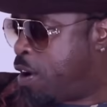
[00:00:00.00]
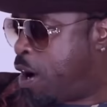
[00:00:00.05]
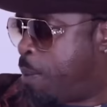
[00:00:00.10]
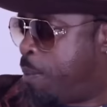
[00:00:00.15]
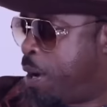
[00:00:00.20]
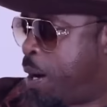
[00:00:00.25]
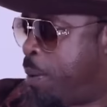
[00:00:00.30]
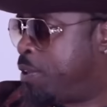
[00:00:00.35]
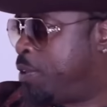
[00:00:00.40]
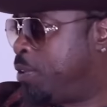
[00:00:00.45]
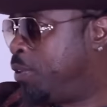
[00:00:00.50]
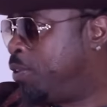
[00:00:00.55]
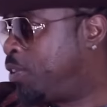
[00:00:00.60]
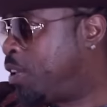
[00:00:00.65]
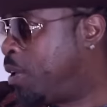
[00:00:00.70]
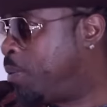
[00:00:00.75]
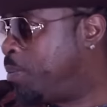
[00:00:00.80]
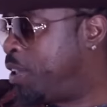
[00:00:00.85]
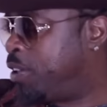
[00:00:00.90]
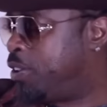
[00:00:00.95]
You know, I'm, I'm
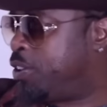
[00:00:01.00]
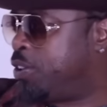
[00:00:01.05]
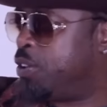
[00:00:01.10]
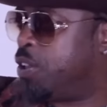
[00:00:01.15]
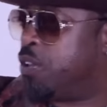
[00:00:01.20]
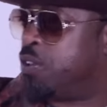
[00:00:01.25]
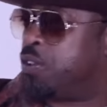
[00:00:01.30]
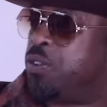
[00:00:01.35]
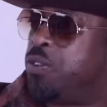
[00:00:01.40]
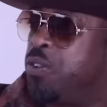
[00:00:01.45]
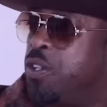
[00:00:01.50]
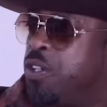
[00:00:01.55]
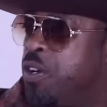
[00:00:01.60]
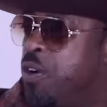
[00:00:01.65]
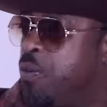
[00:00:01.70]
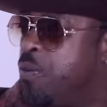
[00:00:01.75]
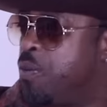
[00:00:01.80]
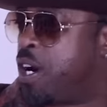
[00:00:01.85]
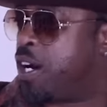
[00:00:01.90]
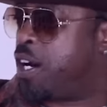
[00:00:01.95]
gonna do something that you're gonna
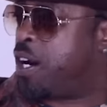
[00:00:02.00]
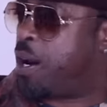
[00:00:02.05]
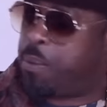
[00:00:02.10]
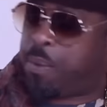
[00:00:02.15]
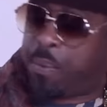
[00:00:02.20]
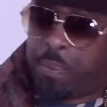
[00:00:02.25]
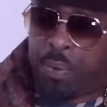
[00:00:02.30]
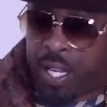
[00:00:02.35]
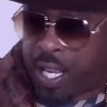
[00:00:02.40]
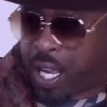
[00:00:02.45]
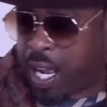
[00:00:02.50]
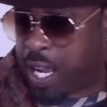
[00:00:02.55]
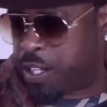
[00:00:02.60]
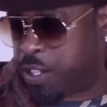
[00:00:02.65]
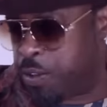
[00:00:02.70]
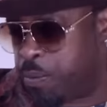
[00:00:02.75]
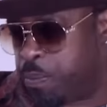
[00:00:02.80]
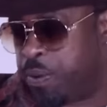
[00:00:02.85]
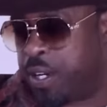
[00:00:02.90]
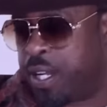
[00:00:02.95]
do on your record. I'm gonna
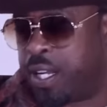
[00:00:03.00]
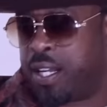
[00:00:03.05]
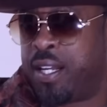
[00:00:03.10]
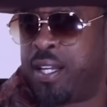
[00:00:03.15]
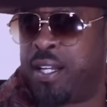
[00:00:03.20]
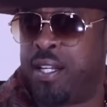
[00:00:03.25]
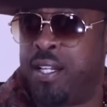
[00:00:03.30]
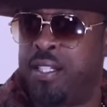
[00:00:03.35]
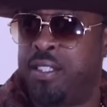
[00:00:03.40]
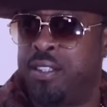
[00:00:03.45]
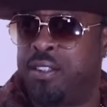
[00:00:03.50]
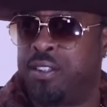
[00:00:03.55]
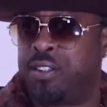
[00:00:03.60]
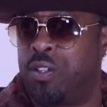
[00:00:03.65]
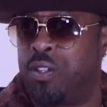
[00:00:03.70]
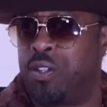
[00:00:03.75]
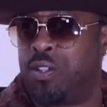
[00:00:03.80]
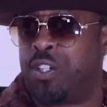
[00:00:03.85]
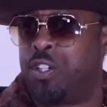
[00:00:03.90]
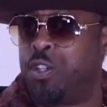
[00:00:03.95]
play how you play.
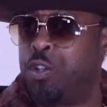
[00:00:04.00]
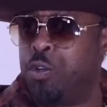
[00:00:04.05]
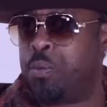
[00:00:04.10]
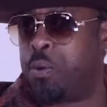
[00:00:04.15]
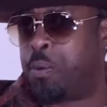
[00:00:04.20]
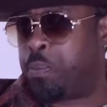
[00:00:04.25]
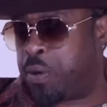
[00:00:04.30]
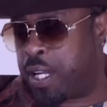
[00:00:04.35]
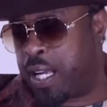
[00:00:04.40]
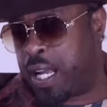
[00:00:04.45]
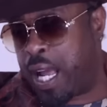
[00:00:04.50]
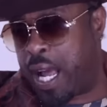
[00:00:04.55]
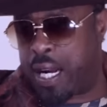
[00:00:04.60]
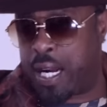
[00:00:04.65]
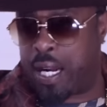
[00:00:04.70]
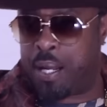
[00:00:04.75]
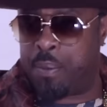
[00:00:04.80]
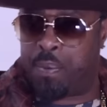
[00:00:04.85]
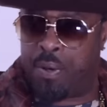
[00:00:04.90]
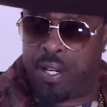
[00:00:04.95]
So Cube will
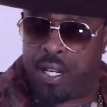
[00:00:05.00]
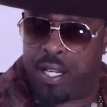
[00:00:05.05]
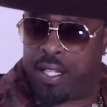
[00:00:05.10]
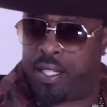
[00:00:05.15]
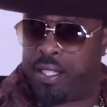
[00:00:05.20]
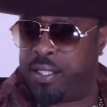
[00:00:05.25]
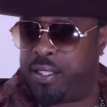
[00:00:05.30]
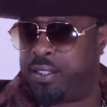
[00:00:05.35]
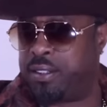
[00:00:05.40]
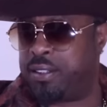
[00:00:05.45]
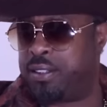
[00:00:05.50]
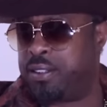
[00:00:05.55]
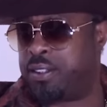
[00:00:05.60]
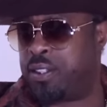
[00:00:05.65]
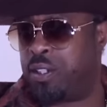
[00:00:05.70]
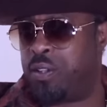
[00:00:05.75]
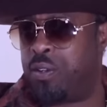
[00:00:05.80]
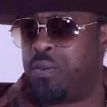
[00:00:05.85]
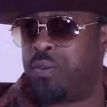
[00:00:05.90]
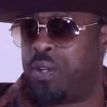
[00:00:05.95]
play how they play.
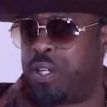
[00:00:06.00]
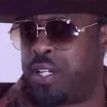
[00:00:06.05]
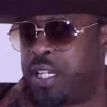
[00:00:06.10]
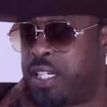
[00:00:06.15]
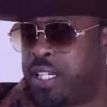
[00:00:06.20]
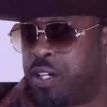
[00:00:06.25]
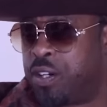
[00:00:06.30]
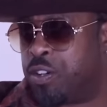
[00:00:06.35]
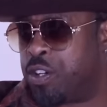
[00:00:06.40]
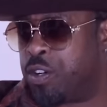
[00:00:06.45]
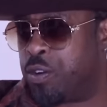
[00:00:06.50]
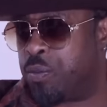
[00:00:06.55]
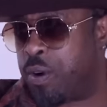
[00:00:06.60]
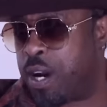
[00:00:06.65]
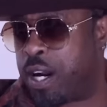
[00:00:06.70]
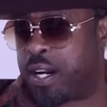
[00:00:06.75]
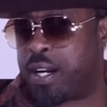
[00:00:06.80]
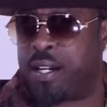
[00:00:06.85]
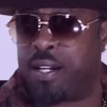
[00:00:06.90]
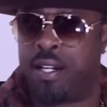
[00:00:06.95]
So right. when he get
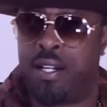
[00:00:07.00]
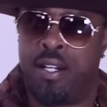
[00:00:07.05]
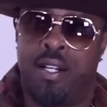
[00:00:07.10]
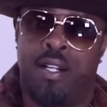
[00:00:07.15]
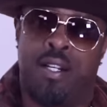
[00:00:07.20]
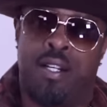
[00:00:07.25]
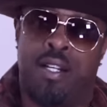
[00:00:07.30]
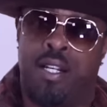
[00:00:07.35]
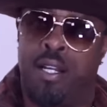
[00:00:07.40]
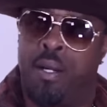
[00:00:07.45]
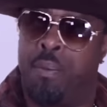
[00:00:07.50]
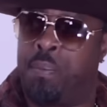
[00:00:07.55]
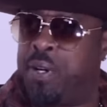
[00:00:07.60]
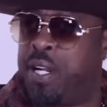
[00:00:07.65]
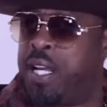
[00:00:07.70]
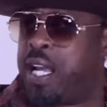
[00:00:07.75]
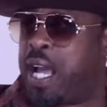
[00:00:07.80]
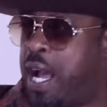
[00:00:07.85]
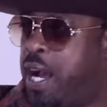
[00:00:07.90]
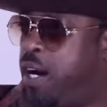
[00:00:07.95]
on your record,
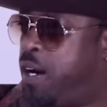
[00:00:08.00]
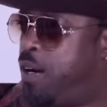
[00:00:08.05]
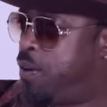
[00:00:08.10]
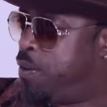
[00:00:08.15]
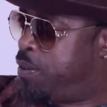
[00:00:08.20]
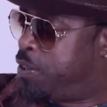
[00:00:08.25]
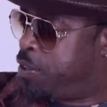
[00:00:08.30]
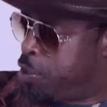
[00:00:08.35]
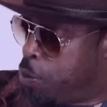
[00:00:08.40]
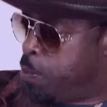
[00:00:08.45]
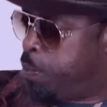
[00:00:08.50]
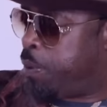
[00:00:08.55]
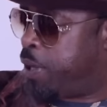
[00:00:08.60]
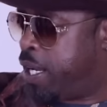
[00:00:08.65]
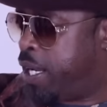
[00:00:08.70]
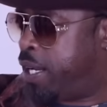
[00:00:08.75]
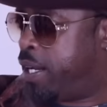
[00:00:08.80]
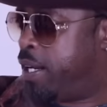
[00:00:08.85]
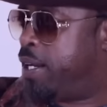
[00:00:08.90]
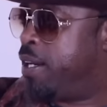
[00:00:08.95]
he'll play how
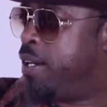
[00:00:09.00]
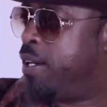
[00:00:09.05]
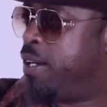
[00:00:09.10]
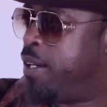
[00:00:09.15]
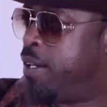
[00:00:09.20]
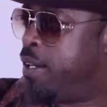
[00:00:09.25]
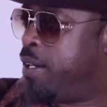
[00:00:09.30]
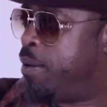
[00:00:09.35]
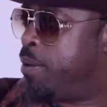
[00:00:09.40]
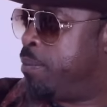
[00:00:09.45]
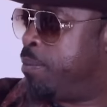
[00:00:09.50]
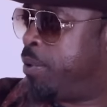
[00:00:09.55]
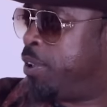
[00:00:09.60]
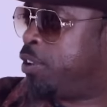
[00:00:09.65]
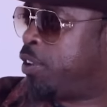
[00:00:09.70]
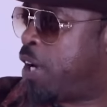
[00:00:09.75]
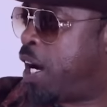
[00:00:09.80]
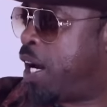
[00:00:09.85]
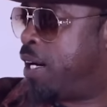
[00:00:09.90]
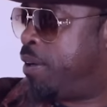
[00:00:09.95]
you play.
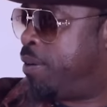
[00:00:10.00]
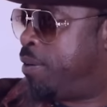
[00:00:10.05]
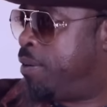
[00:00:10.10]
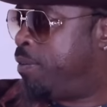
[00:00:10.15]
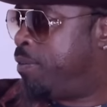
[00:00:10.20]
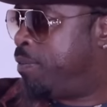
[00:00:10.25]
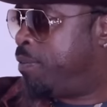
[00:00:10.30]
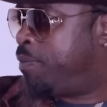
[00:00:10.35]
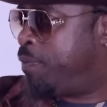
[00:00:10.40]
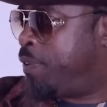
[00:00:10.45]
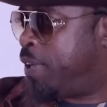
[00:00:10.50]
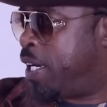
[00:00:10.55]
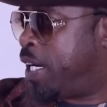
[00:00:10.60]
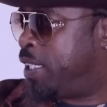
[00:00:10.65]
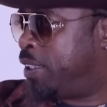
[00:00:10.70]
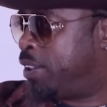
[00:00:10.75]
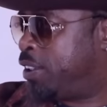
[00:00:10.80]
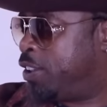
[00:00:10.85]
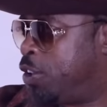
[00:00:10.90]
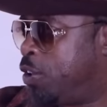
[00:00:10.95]
Right. But try to
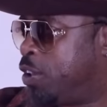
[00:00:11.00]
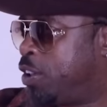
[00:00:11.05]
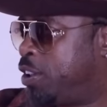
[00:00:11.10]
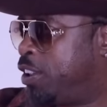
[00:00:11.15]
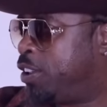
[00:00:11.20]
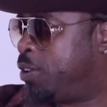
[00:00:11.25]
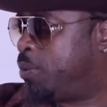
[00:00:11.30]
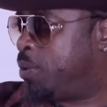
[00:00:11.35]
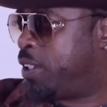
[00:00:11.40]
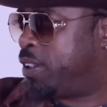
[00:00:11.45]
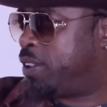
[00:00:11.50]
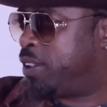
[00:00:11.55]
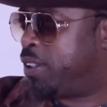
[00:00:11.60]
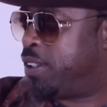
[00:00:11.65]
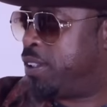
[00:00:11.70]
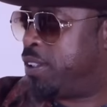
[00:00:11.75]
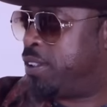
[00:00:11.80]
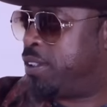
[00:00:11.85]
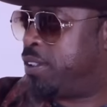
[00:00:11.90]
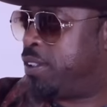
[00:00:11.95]
finesse your
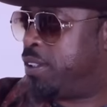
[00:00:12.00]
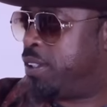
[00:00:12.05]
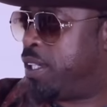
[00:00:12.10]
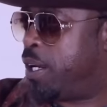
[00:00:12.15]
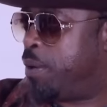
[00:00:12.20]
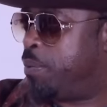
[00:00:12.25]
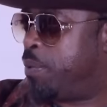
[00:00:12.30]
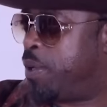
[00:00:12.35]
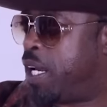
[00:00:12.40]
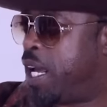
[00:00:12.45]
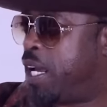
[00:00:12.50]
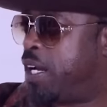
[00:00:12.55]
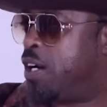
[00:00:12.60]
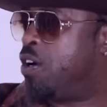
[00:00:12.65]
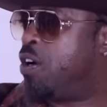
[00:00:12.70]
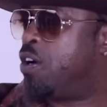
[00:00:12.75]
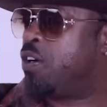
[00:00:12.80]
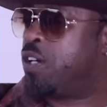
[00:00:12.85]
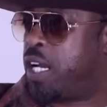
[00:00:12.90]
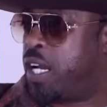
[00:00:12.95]
situation. Yeah. And be
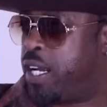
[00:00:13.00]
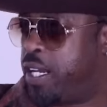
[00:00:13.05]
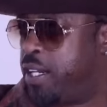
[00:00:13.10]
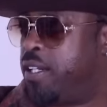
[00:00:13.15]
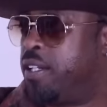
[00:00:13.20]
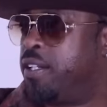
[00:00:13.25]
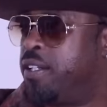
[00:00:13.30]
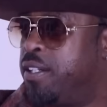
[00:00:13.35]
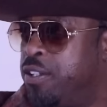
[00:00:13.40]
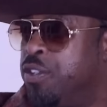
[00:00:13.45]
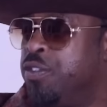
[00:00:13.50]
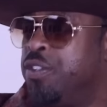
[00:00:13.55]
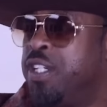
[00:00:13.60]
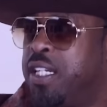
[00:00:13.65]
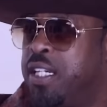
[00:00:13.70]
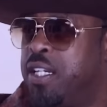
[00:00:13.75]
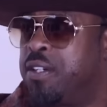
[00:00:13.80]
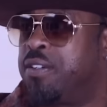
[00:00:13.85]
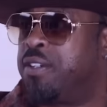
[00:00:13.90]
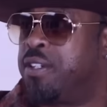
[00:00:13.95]
like, okay,
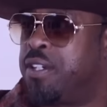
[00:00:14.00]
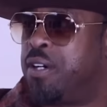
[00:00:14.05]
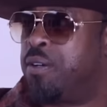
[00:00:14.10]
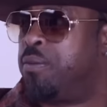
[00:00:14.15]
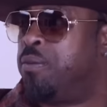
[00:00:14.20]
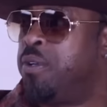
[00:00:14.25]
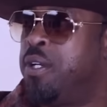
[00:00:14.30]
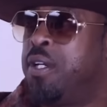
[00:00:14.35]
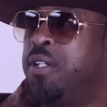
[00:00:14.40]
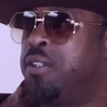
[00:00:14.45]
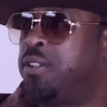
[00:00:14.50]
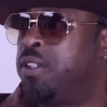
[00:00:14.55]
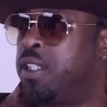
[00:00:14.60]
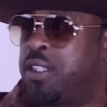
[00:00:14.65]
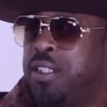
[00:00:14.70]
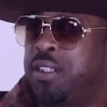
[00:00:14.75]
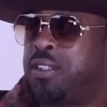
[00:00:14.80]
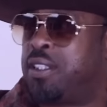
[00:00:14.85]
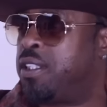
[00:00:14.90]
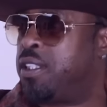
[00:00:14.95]
you did it, you know,
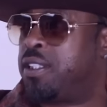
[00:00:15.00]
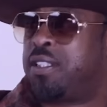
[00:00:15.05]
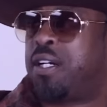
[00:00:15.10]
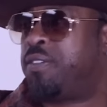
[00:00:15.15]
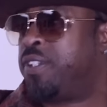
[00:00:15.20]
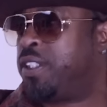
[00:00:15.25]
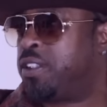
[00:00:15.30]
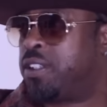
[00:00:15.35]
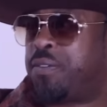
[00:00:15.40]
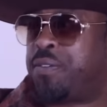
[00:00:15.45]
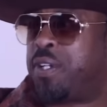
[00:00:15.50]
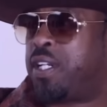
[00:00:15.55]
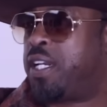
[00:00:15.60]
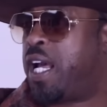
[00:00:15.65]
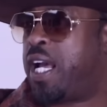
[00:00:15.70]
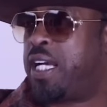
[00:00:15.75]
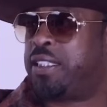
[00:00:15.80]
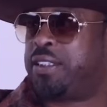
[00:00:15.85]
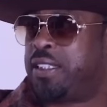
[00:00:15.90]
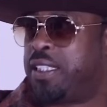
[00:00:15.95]
da da da da da
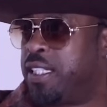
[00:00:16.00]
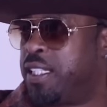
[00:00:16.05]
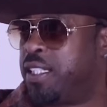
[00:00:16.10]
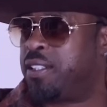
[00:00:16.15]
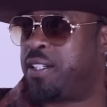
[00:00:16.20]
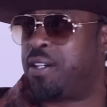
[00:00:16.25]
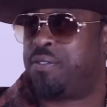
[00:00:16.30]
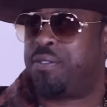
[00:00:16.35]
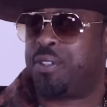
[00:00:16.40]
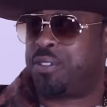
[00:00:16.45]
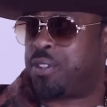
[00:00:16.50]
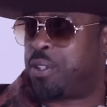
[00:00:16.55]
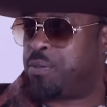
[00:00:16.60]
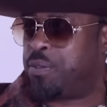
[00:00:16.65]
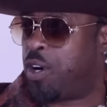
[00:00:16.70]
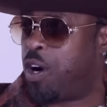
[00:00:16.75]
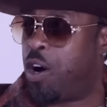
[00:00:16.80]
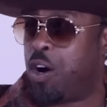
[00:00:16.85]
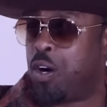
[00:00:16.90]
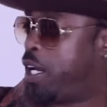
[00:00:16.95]
da last thing.
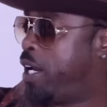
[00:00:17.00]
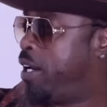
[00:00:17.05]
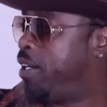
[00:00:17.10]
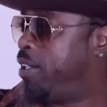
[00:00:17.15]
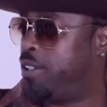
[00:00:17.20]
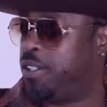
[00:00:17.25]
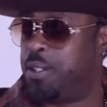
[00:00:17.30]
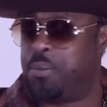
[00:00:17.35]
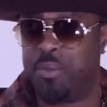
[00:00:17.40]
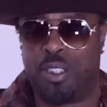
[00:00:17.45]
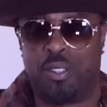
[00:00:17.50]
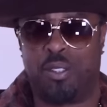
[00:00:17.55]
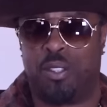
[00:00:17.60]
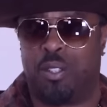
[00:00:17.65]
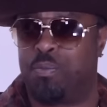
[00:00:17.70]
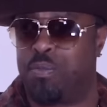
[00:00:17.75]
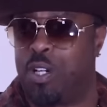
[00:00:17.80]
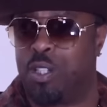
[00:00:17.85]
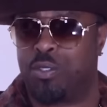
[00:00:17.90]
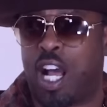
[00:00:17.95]
Okay, let
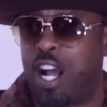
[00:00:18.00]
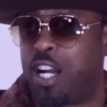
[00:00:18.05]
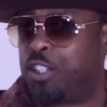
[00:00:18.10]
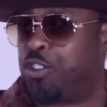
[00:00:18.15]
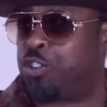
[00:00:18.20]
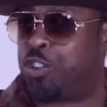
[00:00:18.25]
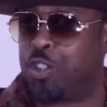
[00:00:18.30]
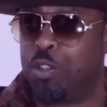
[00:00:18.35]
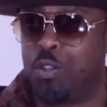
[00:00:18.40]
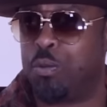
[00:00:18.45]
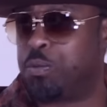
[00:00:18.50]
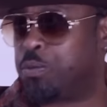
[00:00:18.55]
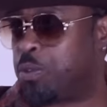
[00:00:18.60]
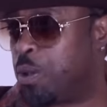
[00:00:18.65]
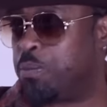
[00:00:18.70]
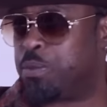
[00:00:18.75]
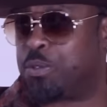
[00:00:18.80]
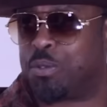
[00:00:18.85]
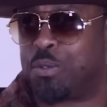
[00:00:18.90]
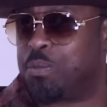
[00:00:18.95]
me do it. Well, I
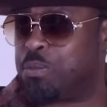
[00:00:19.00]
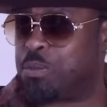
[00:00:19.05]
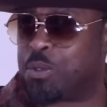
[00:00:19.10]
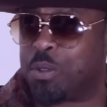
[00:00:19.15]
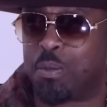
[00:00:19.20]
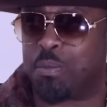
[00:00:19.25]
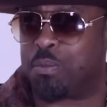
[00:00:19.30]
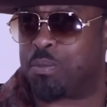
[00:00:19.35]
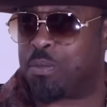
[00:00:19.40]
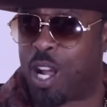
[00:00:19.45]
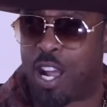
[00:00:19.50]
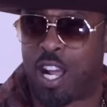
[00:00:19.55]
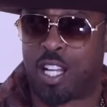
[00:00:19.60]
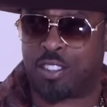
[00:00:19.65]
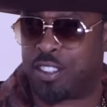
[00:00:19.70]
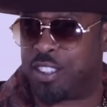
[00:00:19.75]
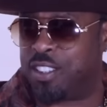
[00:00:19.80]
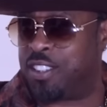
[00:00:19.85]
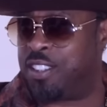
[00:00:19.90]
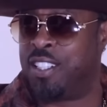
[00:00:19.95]
cubed some some some
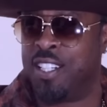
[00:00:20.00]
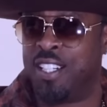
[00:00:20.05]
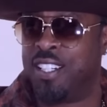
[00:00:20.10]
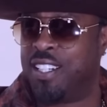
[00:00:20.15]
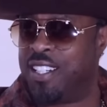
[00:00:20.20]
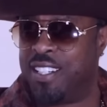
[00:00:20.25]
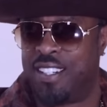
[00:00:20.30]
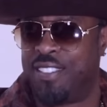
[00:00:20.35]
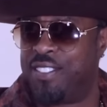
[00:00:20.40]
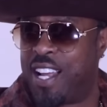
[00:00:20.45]
last thing.